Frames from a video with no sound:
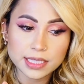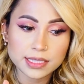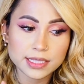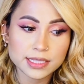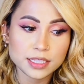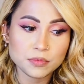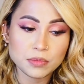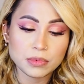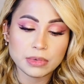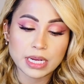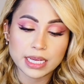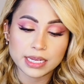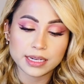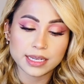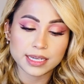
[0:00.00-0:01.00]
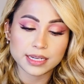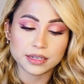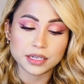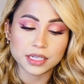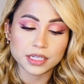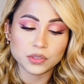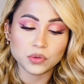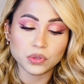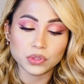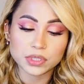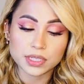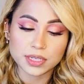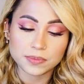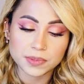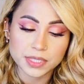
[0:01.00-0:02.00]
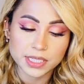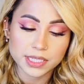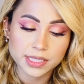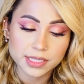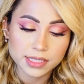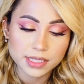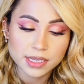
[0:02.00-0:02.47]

This is my like a really old lipsticks.